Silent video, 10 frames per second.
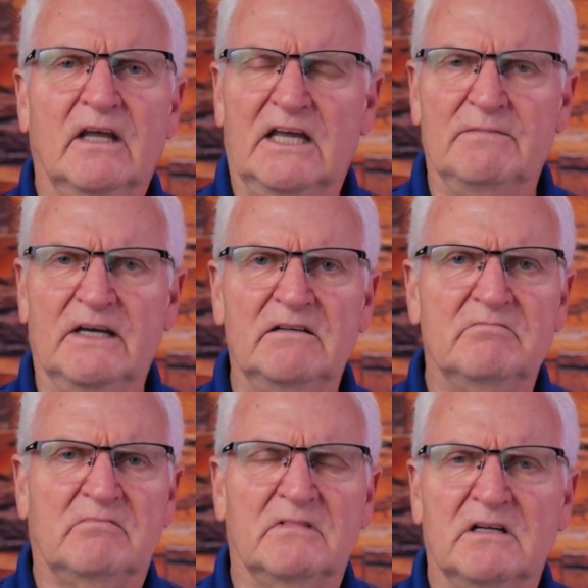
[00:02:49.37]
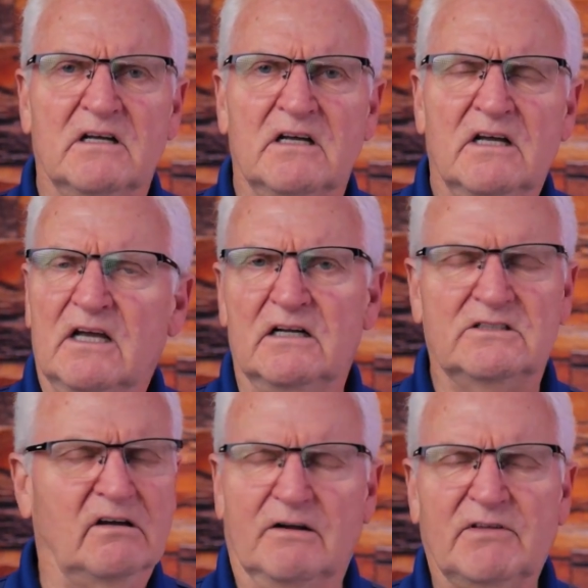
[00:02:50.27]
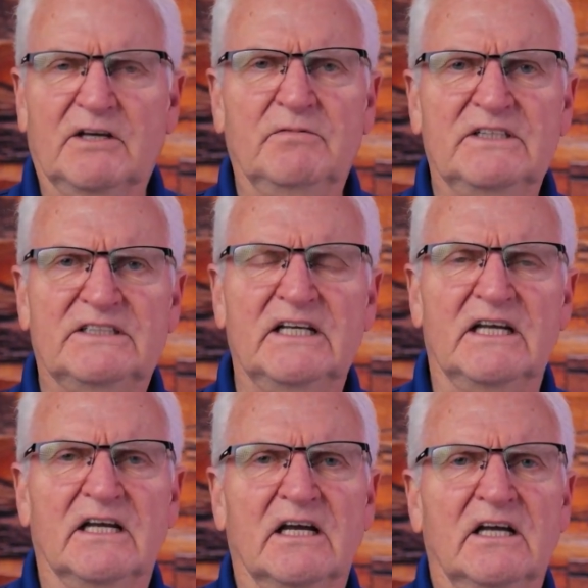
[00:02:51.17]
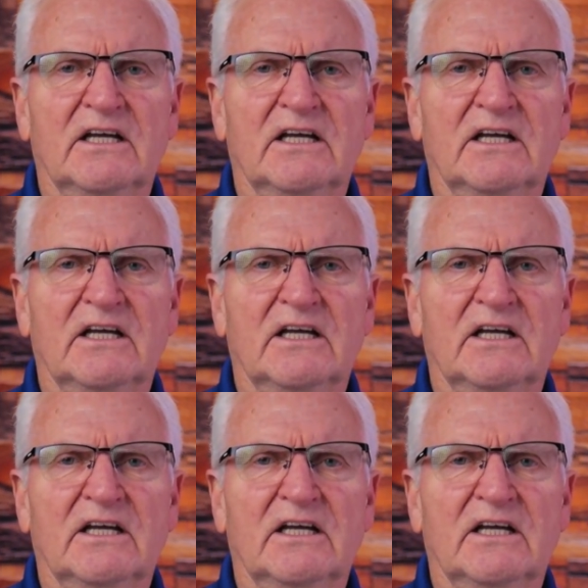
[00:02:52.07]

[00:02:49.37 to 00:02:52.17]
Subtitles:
Amen? And so everything we see,